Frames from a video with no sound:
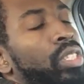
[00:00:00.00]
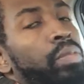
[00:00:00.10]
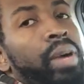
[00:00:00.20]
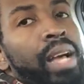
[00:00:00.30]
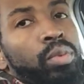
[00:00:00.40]
in
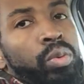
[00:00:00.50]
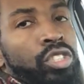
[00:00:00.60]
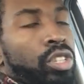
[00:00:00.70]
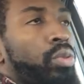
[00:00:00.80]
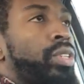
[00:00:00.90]
the Bible would
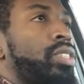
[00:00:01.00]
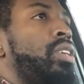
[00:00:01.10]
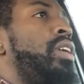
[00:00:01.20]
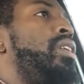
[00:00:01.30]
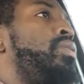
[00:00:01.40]
show this?
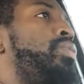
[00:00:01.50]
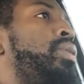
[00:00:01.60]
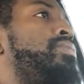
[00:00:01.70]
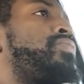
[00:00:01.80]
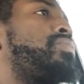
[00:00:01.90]

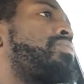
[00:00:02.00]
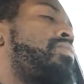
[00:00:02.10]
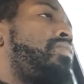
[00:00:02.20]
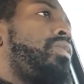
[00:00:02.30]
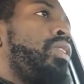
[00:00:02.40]
Well,
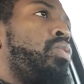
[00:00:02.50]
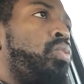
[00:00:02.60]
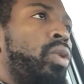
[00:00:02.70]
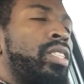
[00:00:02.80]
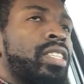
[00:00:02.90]

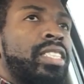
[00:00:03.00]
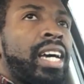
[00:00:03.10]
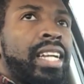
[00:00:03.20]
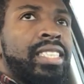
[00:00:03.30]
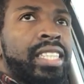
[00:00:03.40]
what does
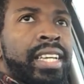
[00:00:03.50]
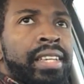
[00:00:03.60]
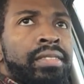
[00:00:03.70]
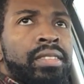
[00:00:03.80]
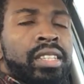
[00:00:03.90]
God
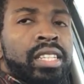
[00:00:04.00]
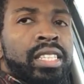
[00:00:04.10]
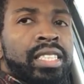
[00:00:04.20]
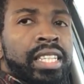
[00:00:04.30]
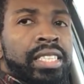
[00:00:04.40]
say?
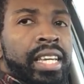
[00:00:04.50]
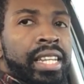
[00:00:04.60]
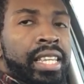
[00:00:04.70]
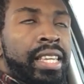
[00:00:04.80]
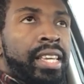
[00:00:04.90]
He says that
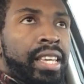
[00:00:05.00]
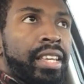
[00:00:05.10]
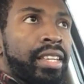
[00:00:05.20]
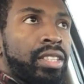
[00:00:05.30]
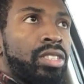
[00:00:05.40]
he
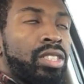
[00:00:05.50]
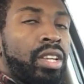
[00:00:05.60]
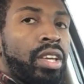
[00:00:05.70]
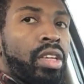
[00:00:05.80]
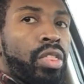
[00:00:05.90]
is
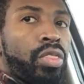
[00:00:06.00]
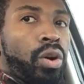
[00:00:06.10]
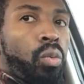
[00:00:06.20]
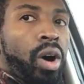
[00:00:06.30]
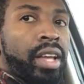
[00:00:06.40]

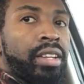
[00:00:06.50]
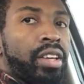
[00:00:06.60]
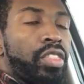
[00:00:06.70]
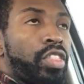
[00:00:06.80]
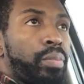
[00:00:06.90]
the what?
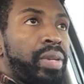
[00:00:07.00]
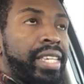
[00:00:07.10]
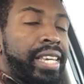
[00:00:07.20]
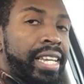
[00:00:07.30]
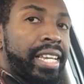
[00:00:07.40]
The
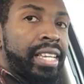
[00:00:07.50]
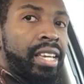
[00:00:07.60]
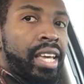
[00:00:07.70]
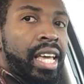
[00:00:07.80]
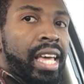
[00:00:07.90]
beginning
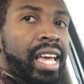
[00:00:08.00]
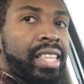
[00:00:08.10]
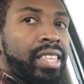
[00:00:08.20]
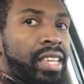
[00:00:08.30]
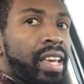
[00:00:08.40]

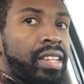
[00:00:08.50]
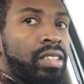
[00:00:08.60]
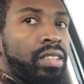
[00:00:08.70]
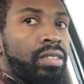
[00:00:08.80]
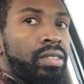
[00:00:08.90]
and the
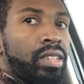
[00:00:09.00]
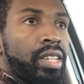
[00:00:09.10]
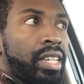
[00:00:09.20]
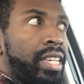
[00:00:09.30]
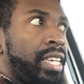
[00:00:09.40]
end.
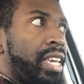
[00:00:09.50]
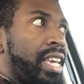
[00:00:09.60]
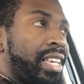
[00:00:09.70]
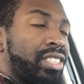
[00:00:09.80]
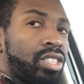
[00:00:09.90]
He
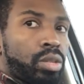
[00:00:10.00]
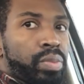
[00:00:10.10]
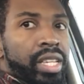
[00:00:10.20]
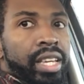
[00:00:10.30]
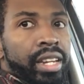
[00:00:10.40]
is the
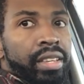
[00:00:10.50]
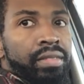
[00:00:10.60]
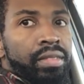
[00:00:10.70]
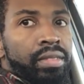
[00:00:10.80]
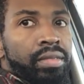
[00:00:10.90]
beginning
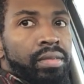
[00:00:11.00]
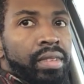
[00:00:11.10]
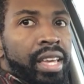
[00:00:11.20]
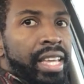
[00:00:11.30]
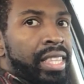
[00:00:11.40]

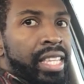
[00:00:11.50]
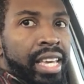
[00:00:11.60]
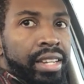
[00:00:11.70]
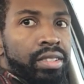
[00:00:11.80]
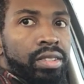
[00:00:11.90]
and
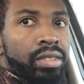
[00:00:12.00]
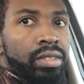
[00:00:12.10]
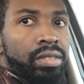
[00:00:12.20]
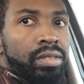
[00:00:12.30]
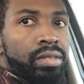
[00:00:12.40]
the end.
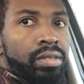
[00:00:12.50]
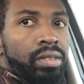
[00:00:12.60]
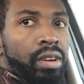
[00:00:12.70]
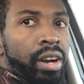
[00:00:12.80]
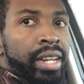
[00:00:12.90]

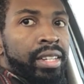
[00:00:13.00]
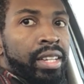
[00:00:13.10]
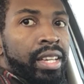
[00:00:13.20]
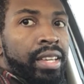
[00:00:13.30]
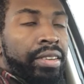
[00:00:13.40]
All right?
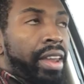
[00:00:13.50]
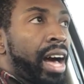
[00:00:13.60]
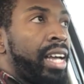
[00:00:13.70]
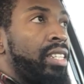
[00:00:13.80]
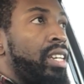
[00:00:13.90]

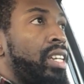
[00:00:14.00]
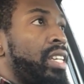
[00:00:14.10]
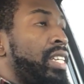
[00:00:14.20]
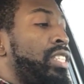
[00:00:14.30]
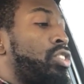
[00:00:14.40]
Not
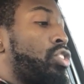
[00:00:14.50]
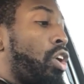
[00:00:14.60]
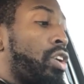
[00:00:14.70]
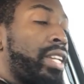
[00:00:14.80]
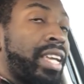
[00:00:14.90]
he
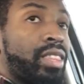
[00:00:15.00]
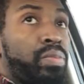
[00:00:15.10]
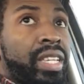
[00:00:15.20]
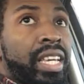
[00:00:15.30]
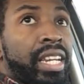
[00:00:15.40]
started at the
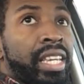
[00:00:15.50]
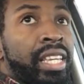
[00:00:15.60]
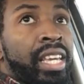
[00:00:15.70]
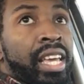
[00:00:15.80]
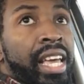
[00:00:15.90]

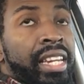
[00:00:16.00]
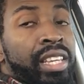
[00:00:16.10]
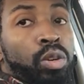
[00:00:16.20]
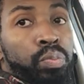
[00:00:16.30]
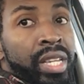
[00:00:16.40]
beginning and
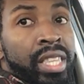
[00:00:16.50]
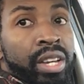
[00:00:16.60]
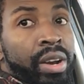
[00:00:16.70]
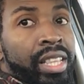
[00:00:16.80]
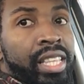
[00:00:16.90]
he'll be
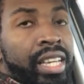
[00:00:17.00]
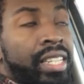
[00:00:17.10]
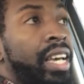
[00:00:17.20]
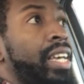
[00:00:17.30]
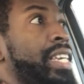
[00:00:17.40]
there at the
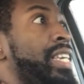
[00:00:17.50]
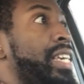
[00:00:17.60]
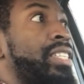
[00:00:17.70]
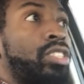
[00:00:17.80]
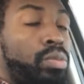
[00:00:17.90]
end. He
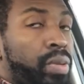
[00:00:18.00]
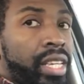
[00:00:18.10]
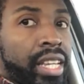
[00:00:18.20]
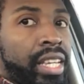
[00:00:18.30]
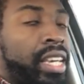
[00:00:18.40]
is the
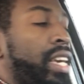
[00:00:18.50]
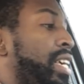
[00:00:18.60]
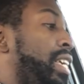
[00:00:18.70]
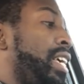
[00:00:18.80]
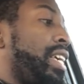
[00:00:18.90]
beginning.
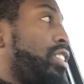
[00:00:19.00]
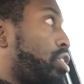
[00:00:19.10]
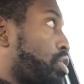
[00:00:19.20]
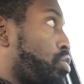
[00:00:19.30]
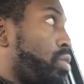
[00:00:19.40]
He
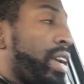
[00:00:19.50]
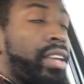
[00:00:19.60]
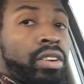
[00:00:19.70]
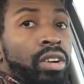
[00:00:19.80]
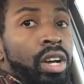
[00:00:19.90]
is the
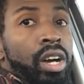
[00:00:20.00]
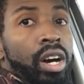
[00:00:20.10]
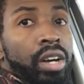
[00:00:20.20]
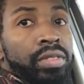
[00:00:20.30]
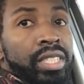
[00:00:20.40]
creator
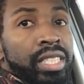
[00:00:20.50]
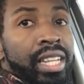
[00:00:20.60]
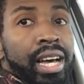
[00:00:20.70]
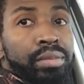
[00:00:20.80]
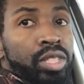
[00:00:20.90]
of this
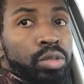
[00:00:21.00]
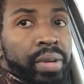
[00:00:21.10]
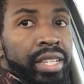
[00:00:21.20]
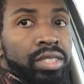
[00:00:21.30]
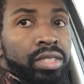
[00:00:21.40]
time and
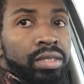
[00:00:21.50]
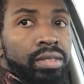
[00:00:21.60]
space.